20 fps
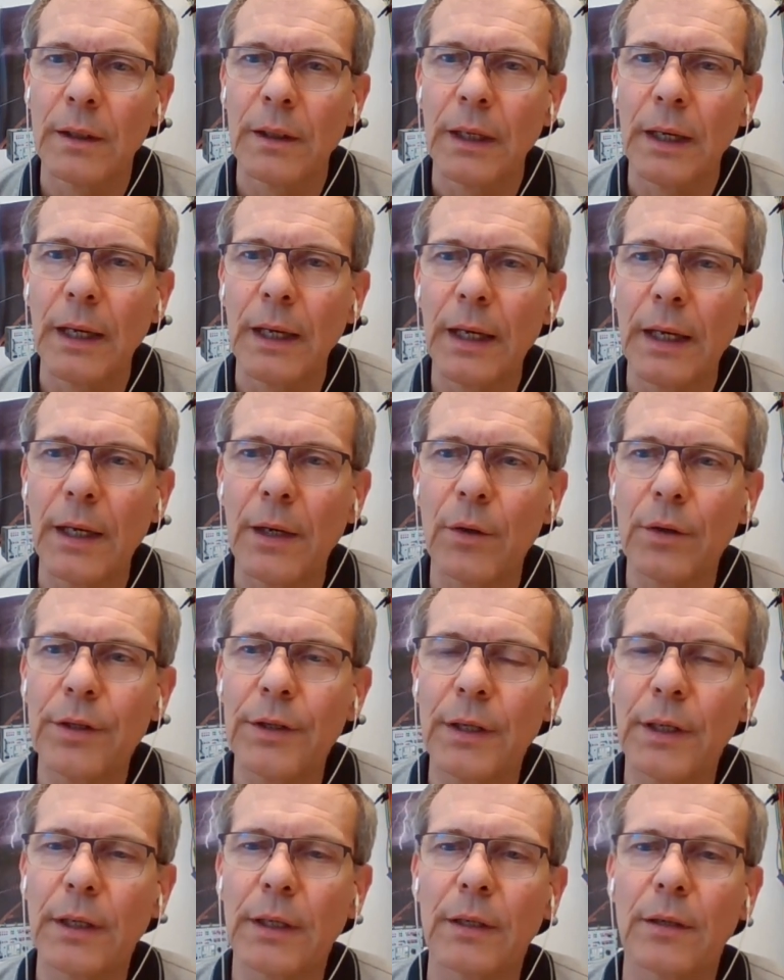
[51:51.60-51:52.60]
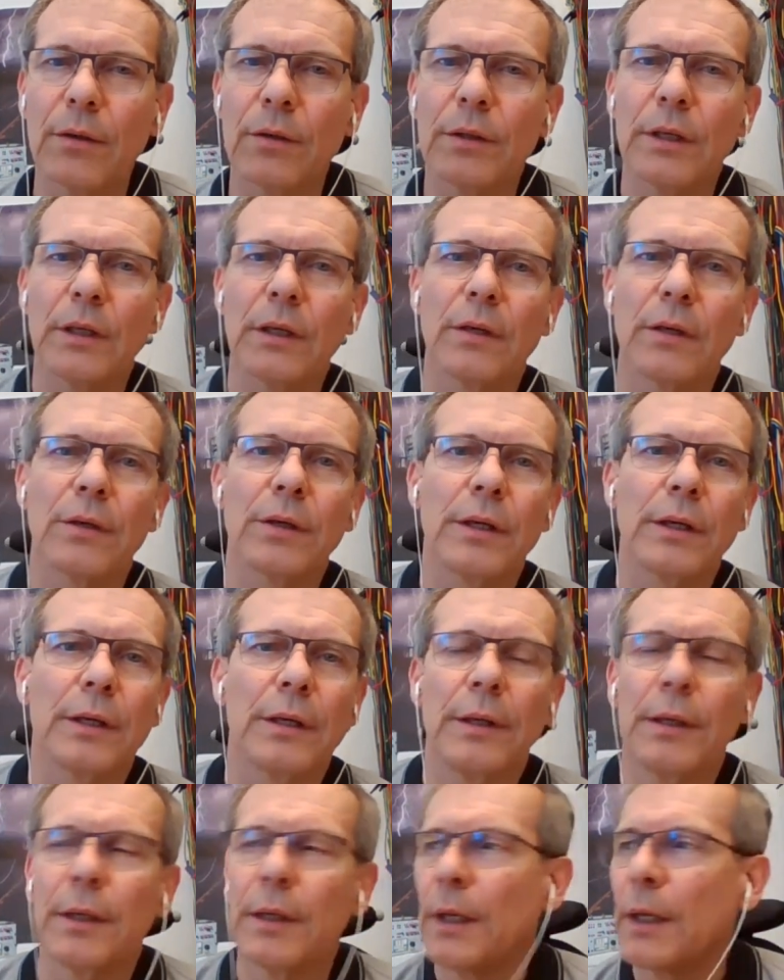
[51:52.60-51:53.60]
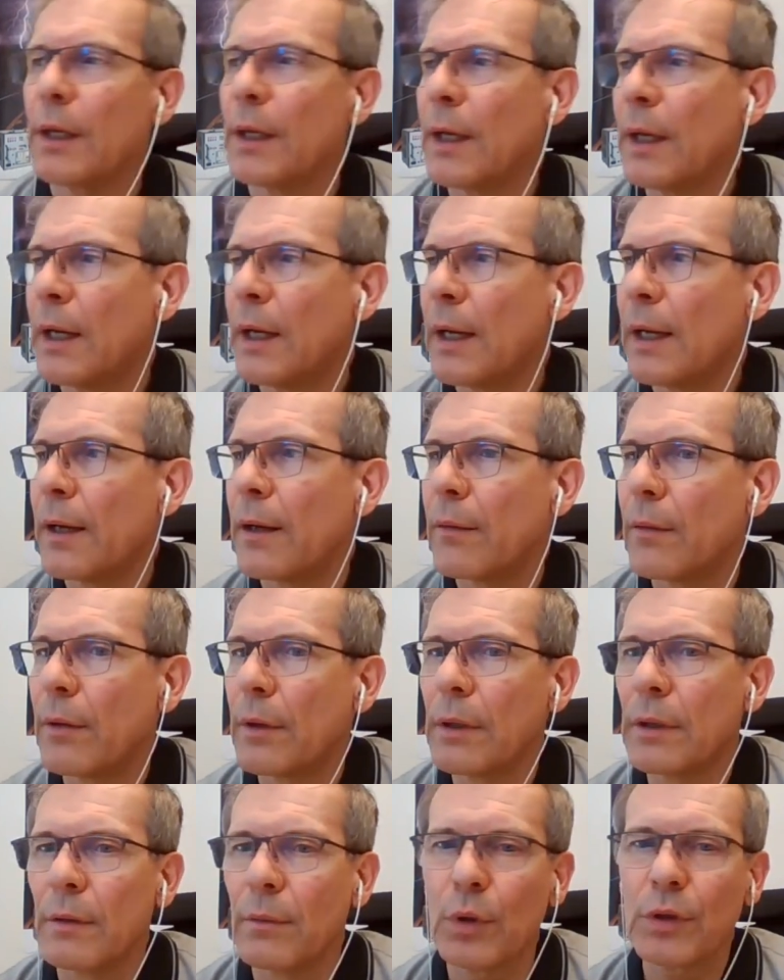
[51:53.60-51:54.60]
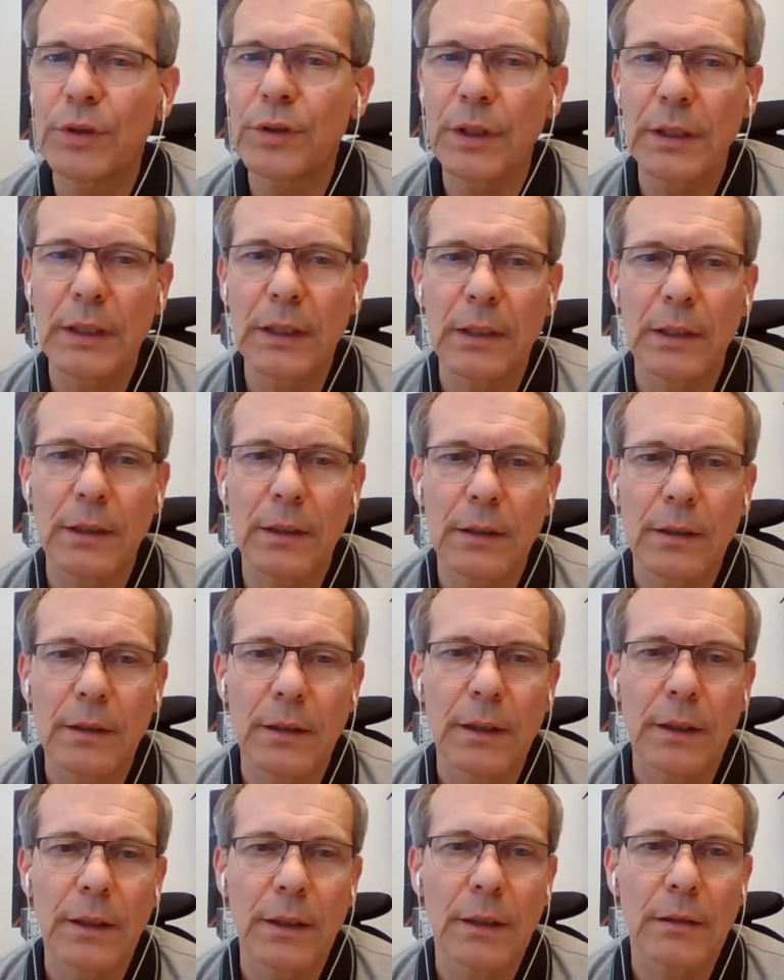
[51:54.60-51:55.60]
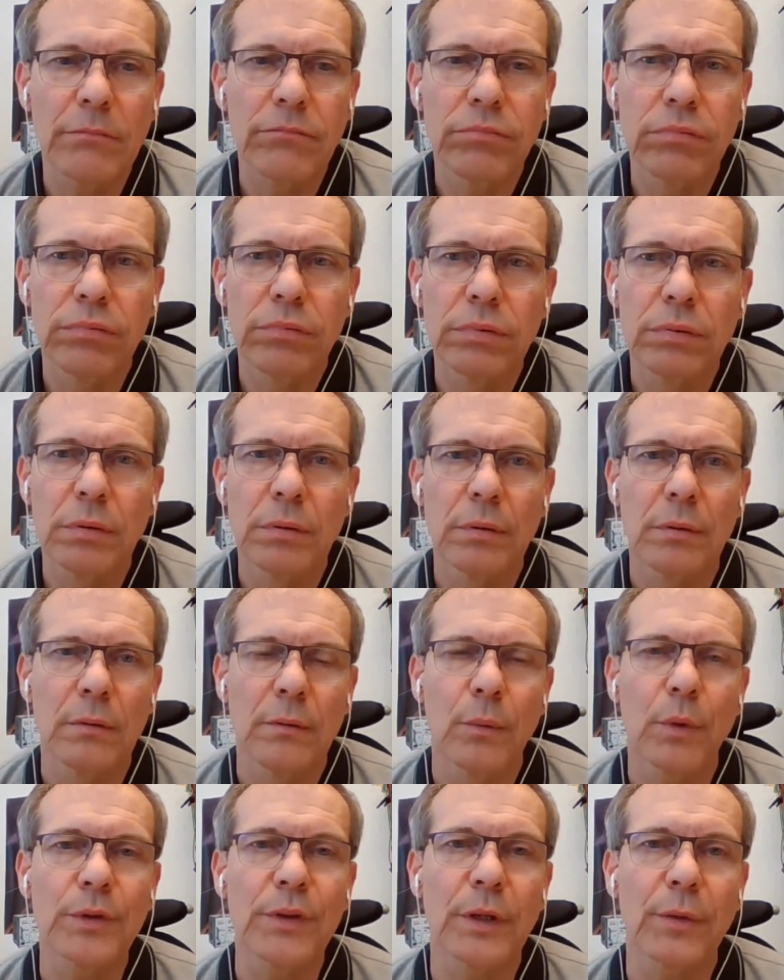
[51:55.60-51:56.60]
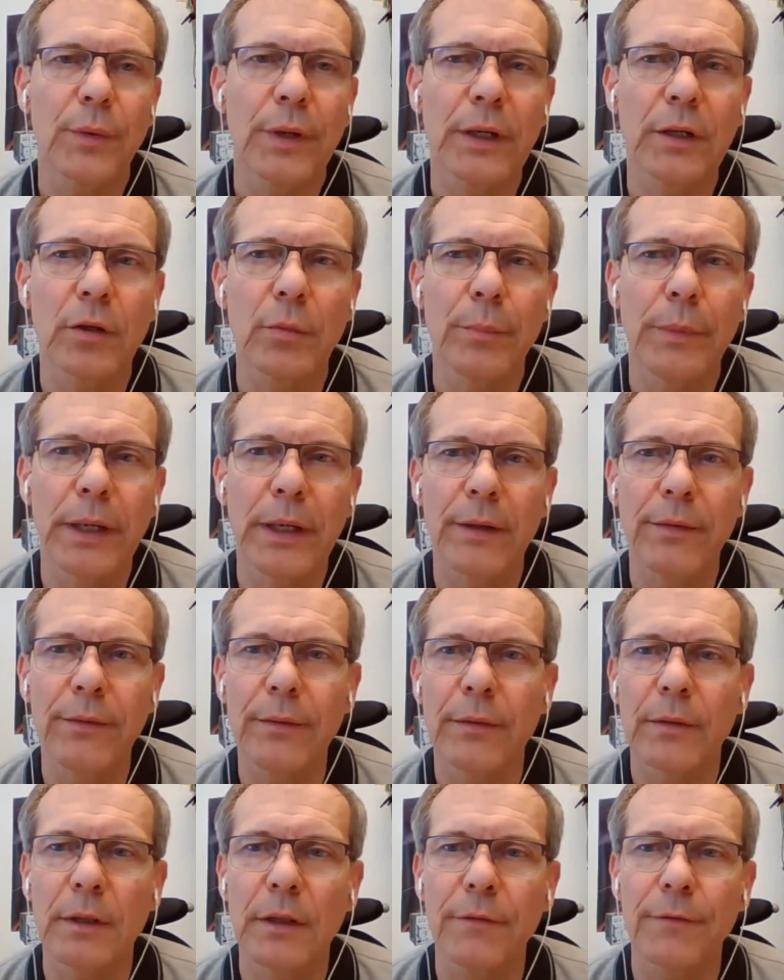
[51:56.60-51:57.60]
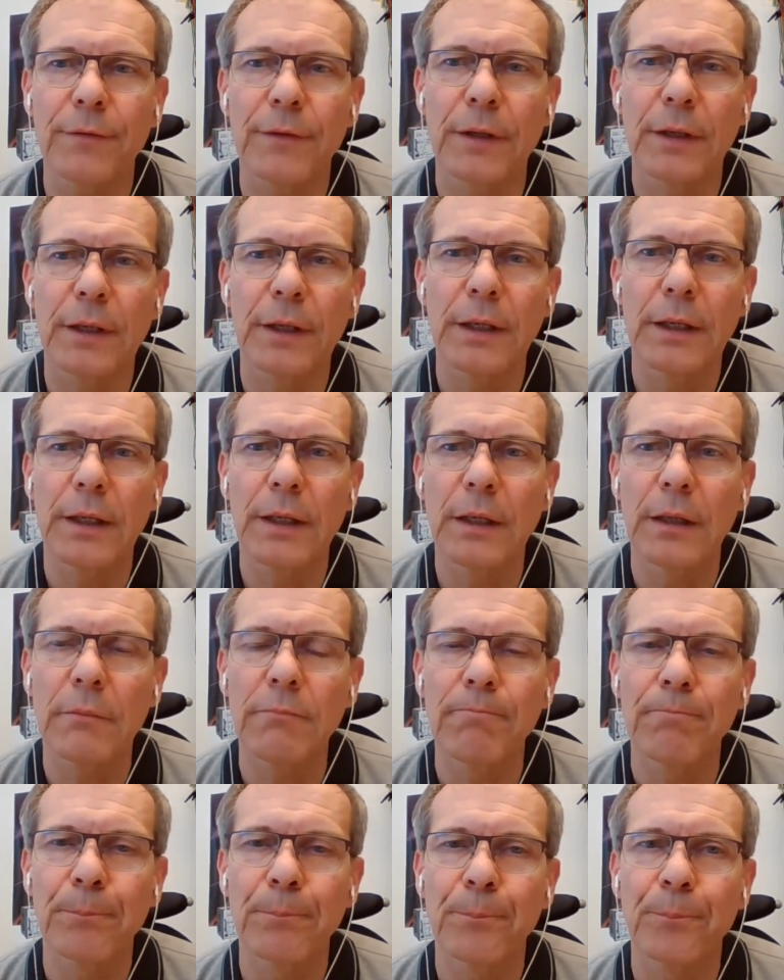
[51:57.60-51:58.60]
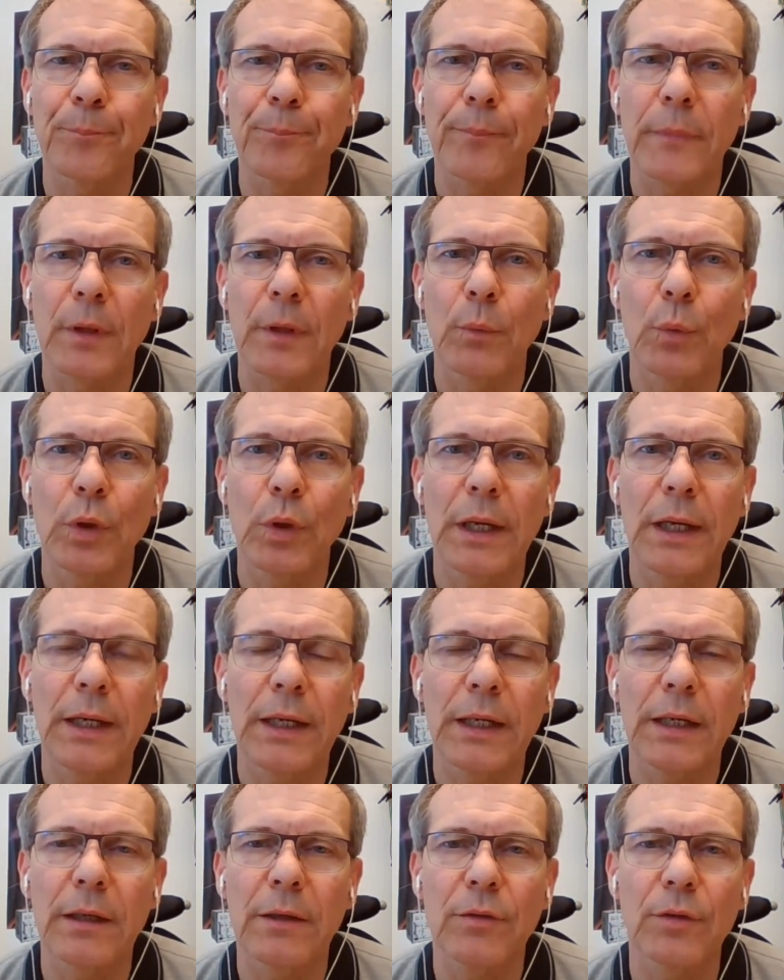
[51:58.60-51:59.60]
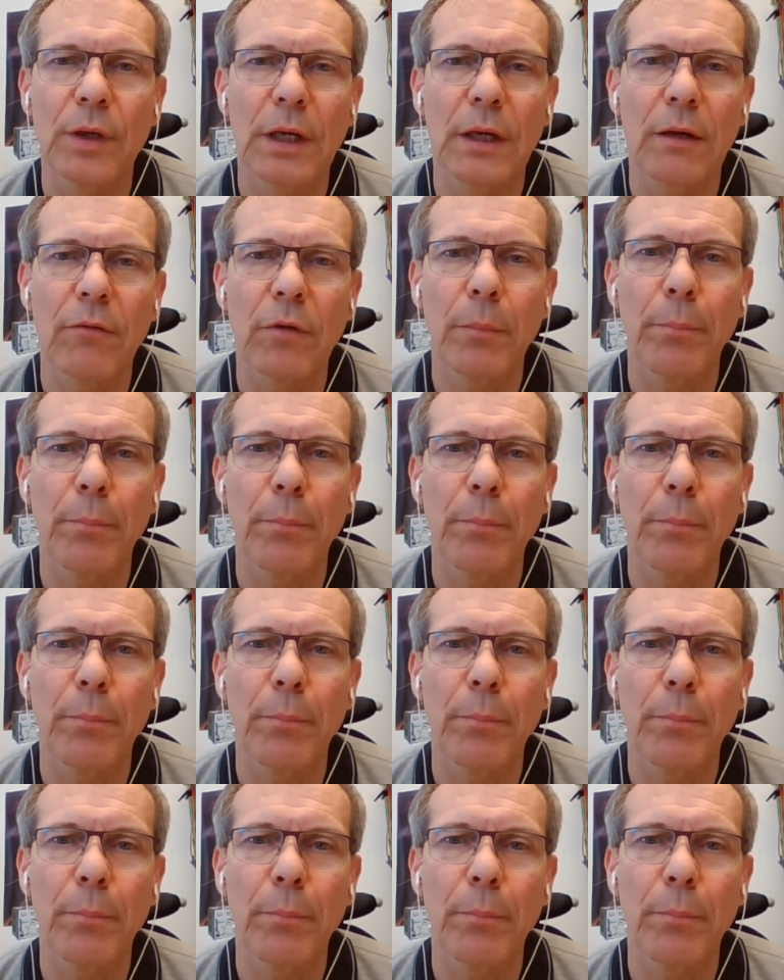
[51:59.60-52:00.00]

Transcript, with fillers: Uh, okay, okay, okay. What I uh, what I recommend if they uh, would like to have a